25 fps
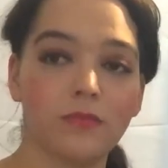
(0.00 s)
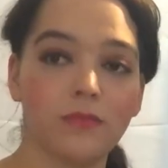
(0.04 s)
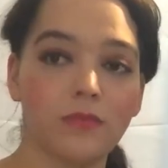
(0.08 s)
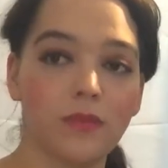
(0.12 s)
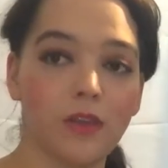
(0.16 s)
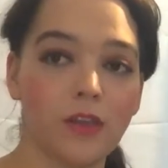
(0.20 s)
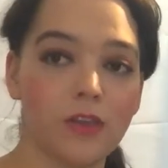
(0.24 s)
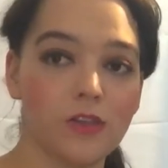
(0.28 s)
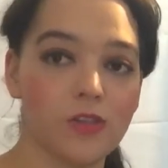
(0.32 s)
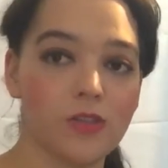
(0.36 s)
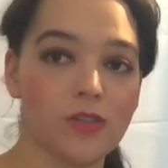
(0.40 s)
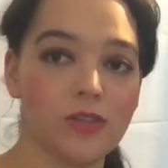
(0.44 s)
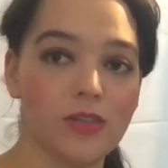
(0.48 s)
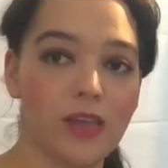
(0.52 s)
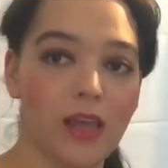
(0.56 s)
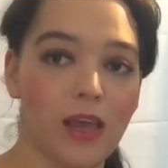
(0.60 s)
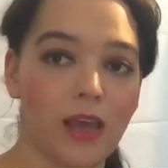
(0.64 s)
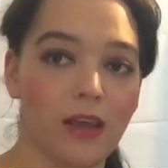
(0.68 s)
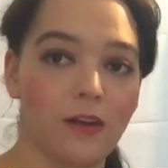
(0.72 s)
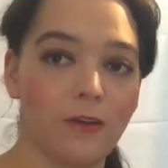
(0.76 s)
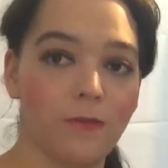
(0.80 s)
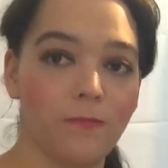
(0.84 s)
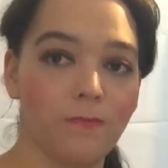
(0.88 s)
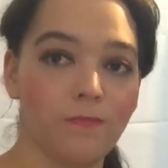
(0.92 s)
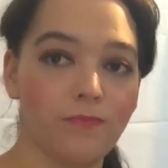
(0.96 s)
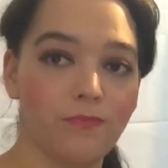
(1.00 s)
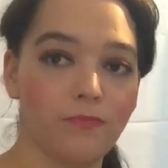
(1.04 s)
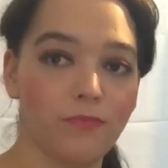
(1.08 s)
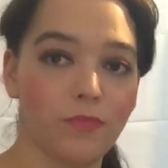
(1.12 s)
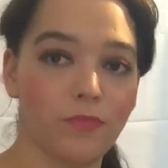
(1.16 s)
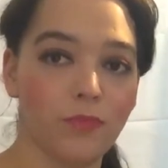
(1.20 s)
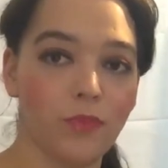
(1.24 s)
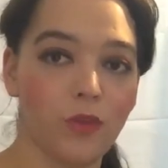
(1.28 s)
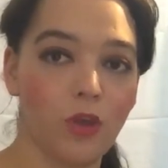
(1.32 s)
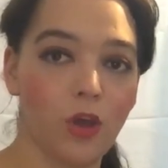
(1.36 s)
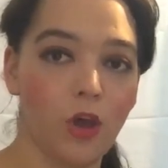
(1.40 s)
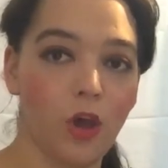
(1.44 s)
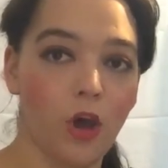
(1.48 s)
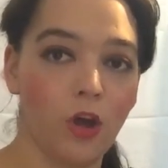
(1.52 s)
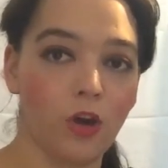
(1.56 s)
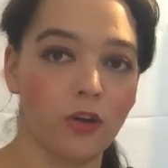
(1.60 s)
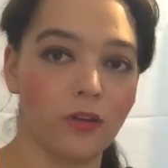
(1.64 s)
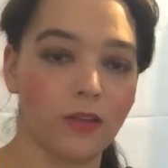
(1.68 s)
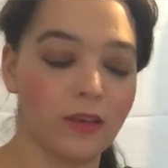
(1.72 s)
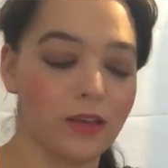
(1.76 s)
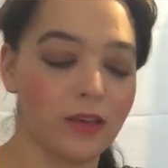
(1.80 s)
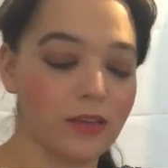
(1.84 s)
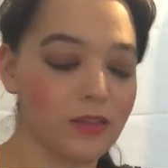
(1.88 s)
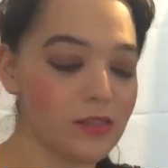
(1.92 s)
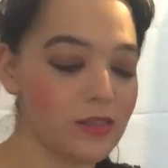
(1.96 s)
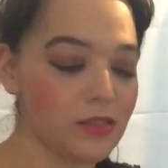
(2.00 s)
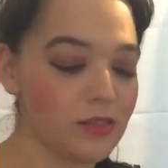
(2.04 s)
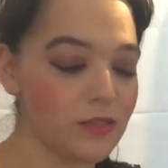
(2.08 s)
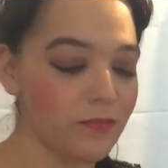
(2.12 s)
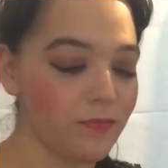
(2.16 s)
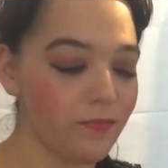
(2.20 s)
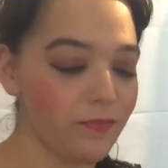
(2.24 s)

As you said, odorless.